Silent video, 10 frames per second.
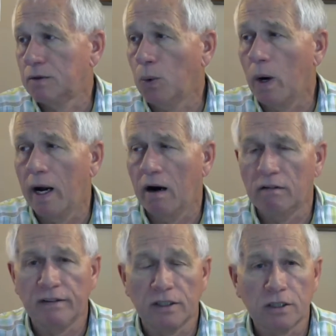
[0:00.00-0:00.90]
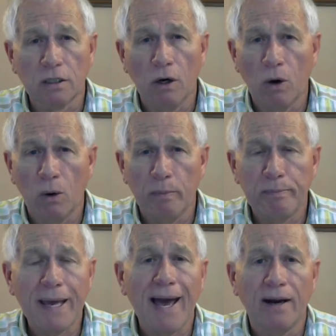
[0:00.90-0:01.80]
12 or so
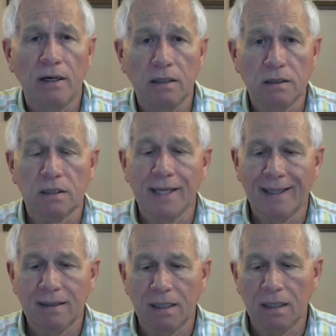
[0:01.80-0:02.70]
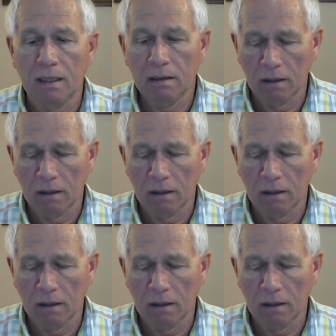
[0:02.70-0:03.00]
patterns that the